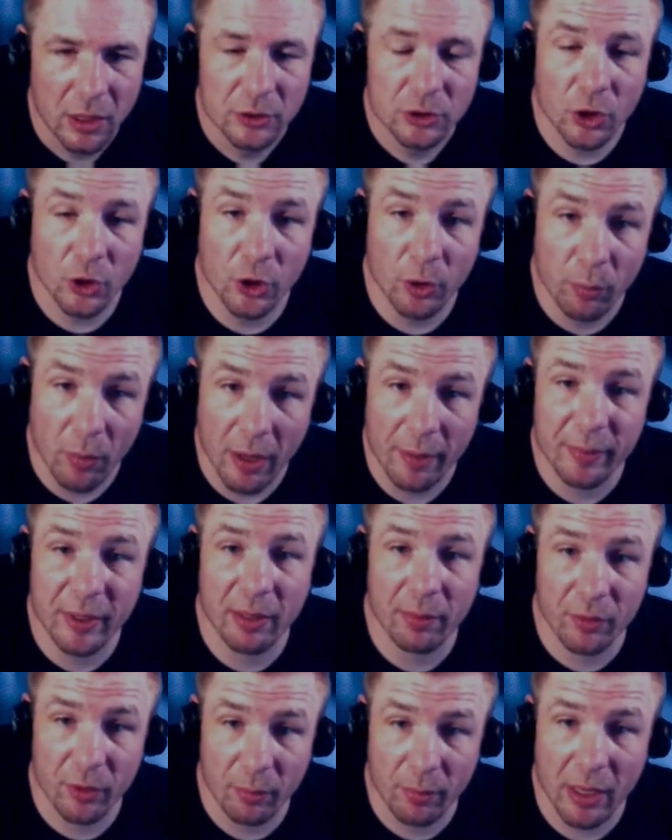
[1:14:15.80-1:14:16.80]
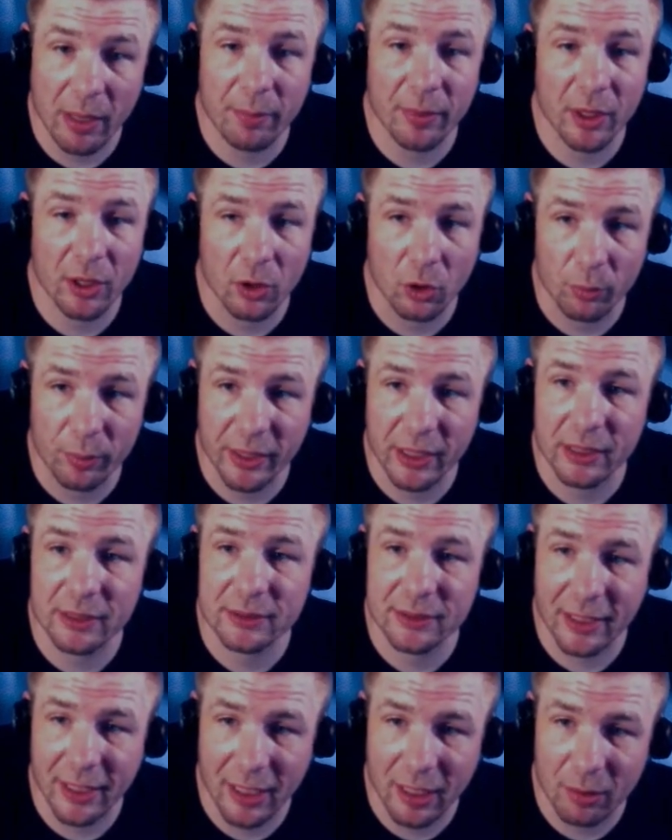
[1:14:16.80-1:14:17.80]
So you might be able. There might be an OBS
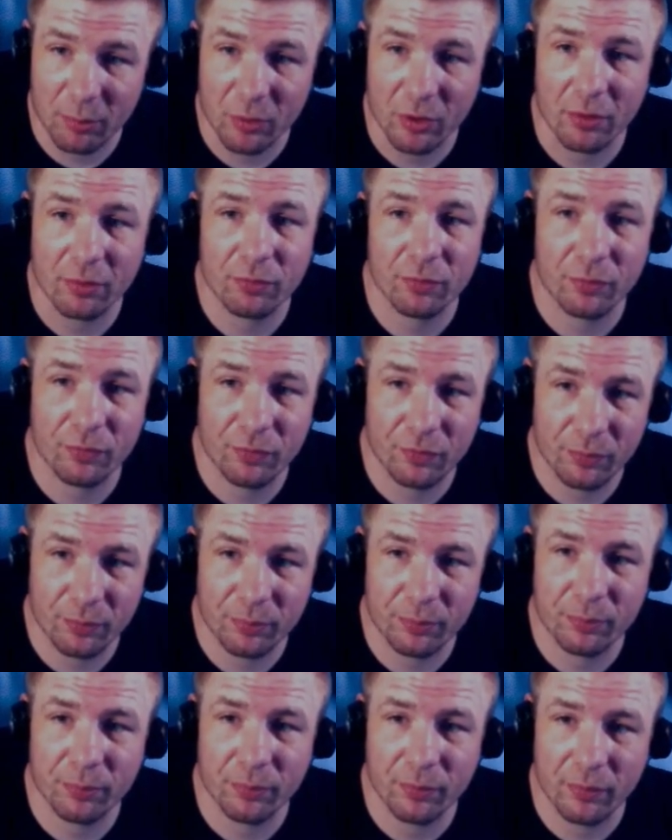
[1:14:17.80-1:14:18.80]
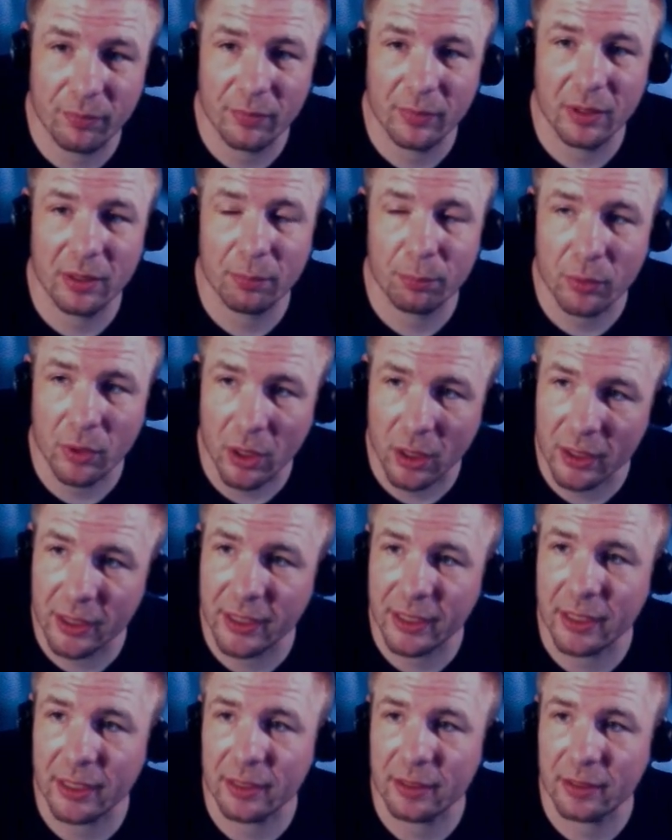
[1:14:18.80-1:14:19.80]
camera plug
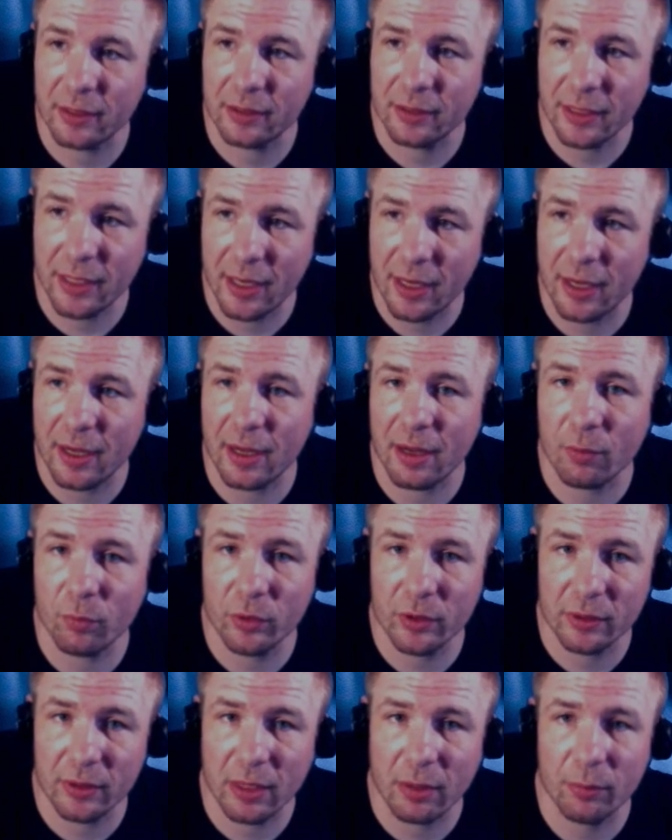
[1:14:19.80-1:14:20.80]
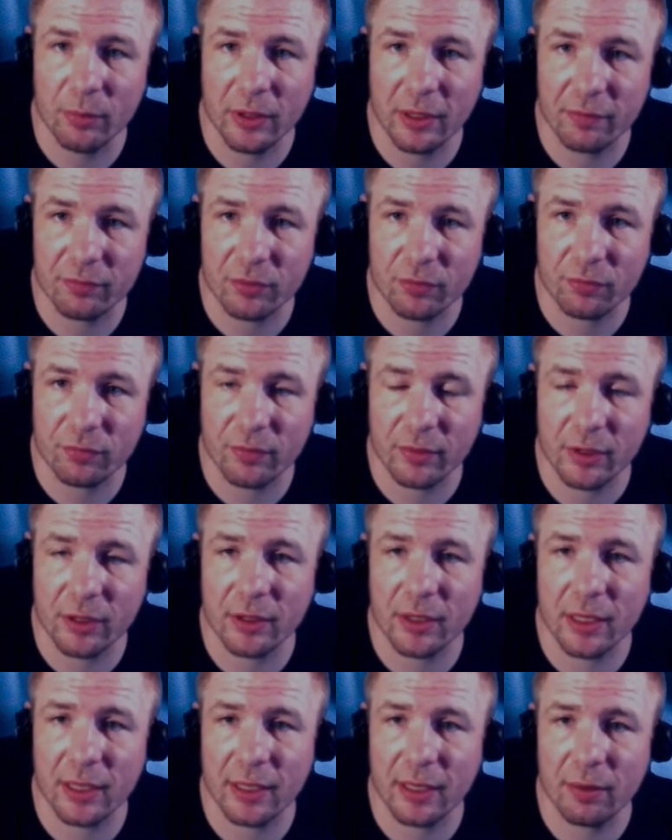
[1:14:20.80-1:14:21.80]
in. Yeah, I'm gonna have to figure
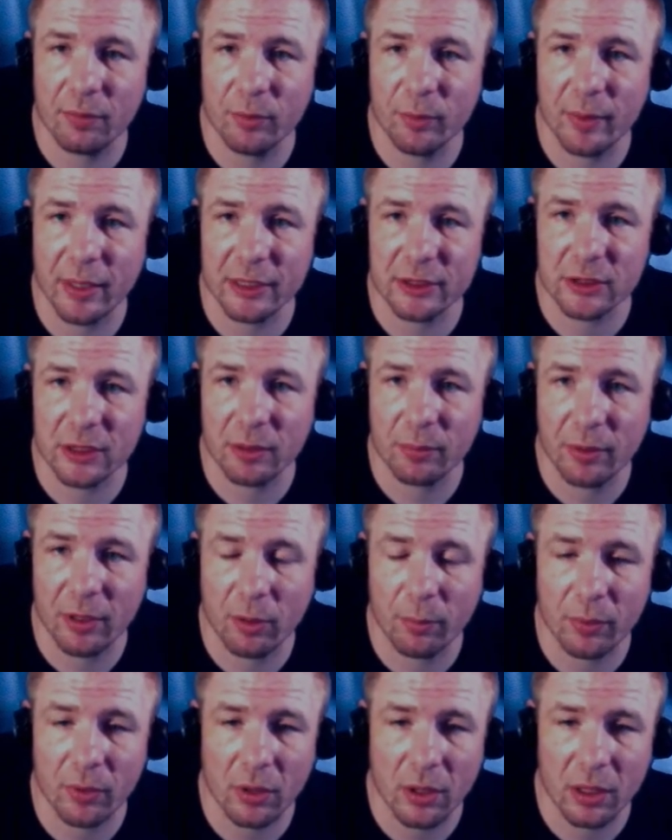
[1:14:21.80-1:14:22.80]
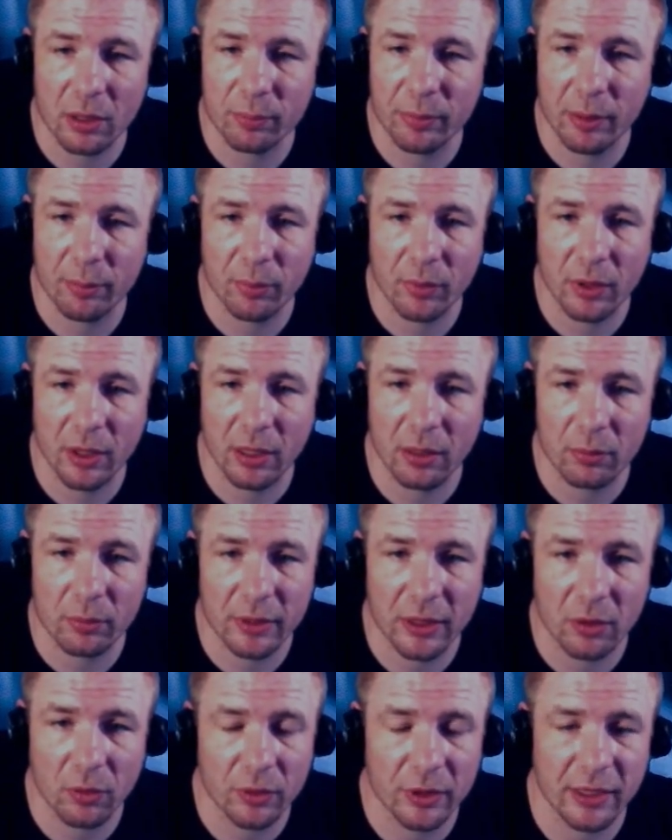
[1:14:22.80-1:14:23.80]
that. That would actually help a lot of people out
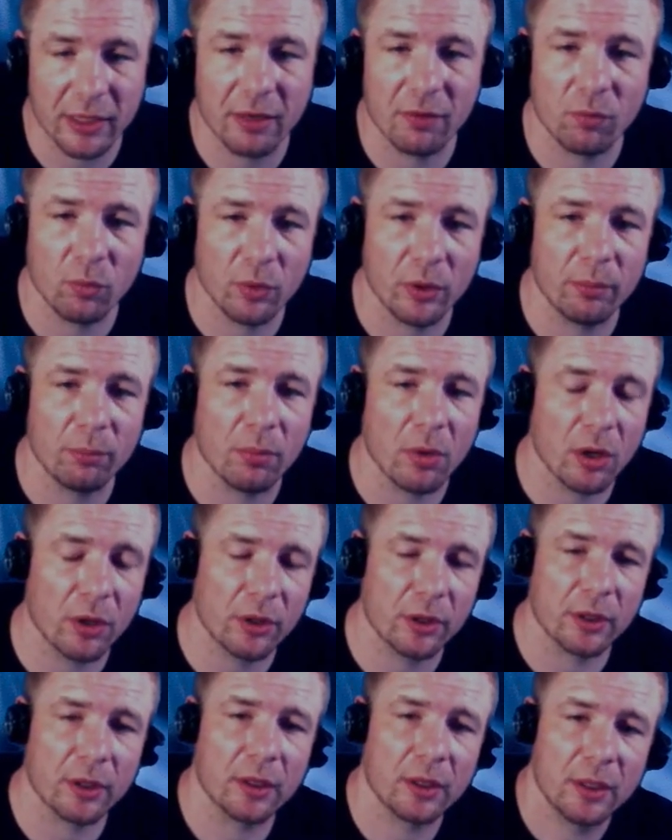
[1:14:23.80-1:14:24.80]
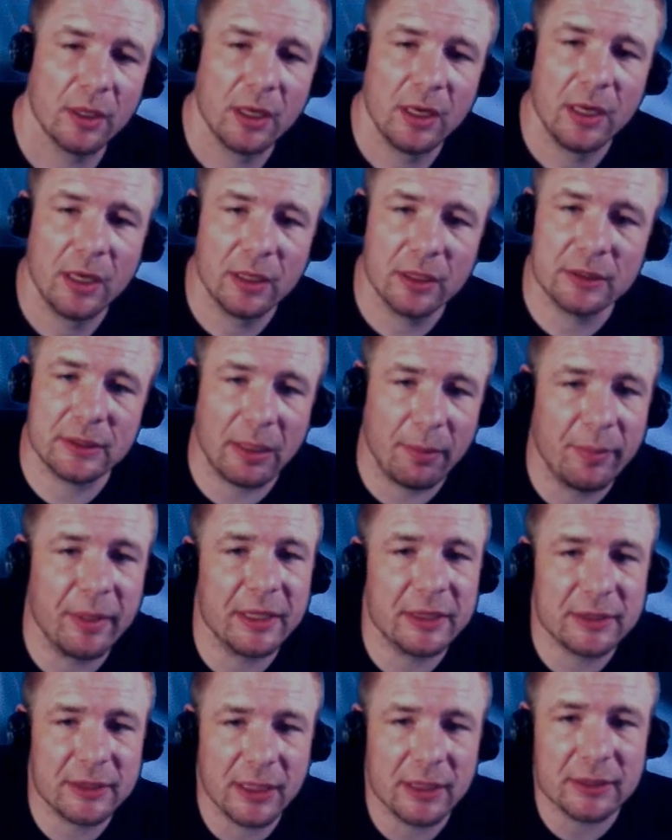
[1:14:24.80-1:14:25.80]
that only have one monitor. Does that make
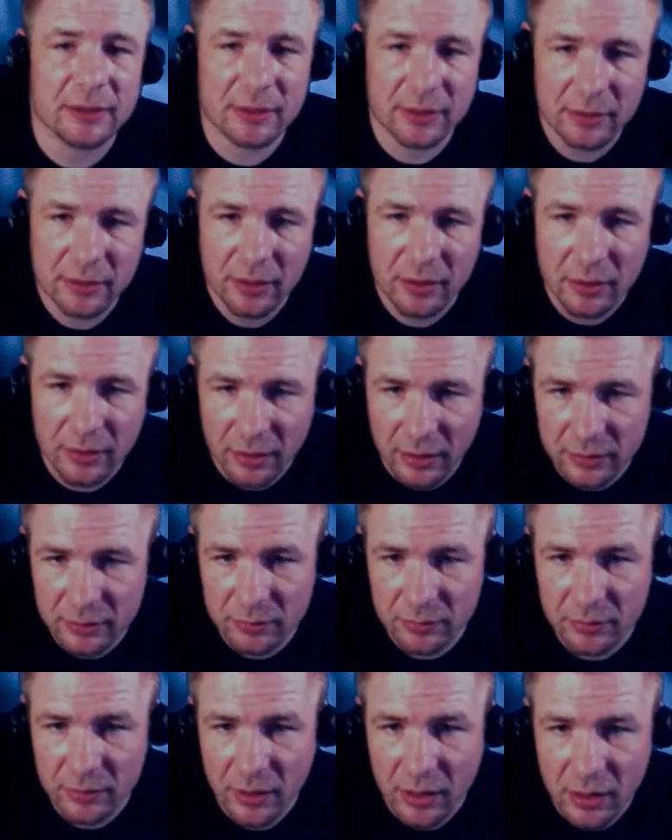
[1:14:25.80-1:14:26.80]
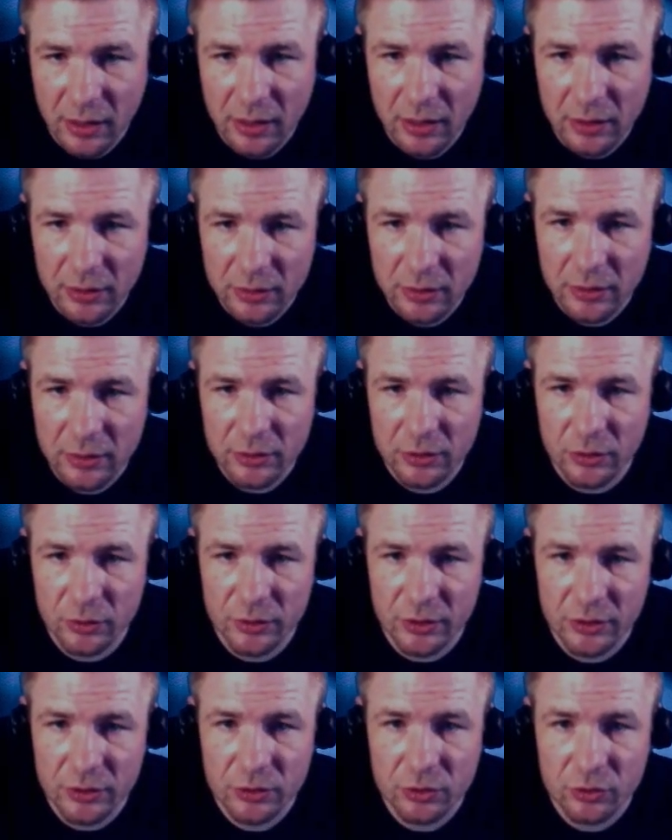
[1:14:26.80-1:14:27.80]
sense?
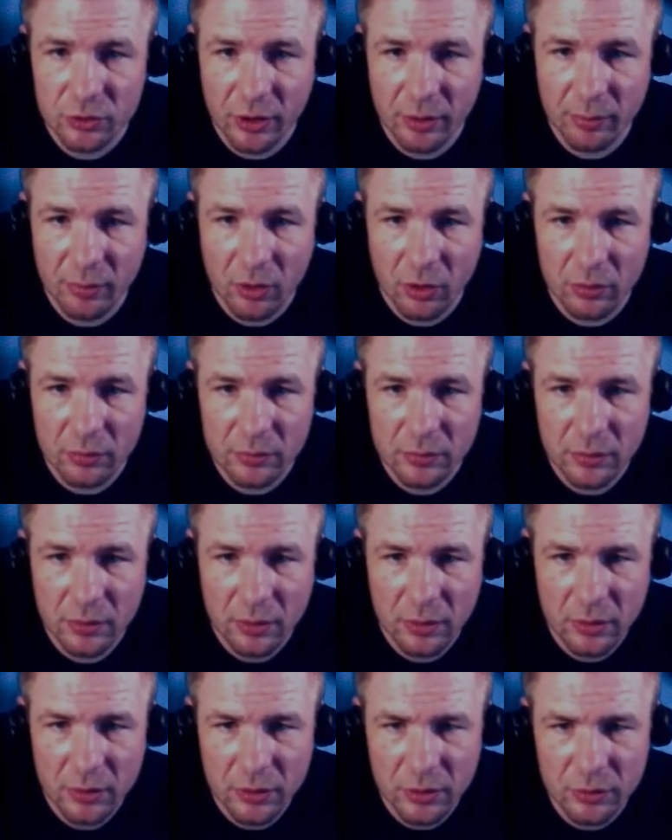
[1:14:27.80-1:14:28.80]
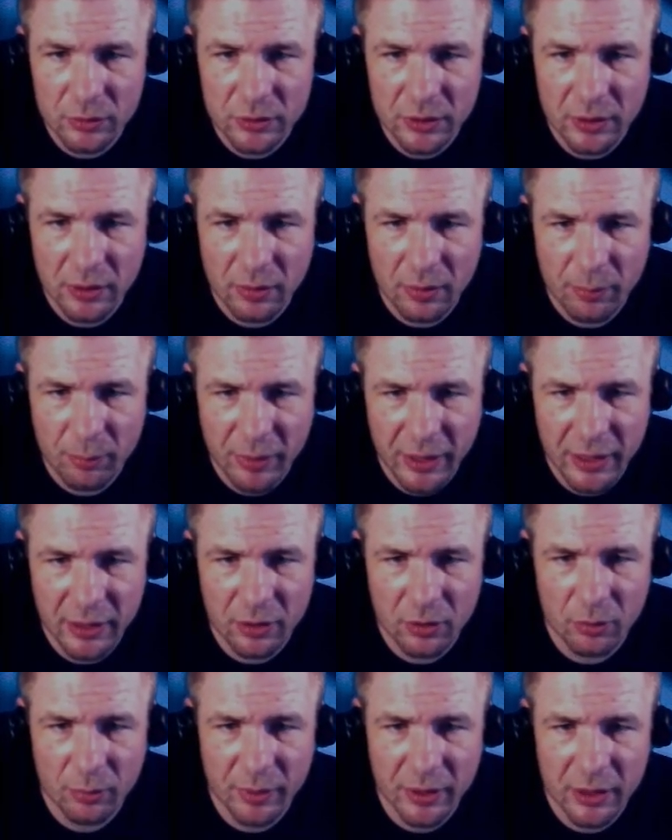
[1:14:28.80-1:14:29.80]
Using using main
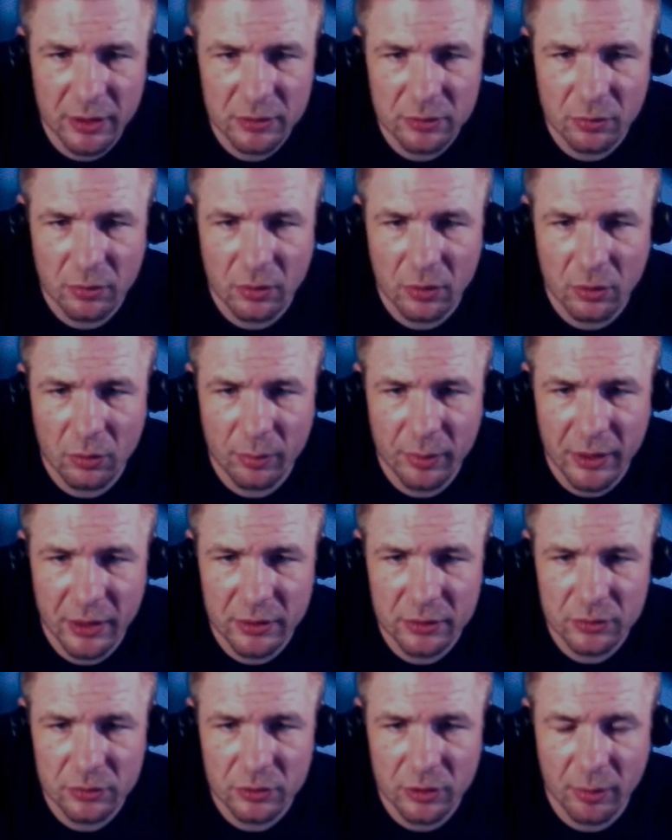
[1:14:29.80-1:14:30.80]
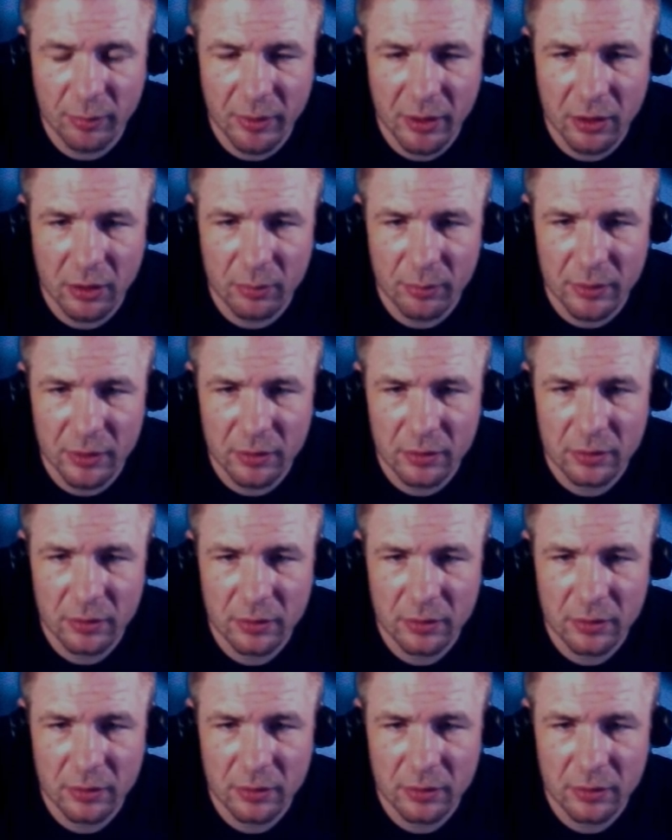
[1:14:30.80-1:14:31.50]
OBS or OBS Stream Element.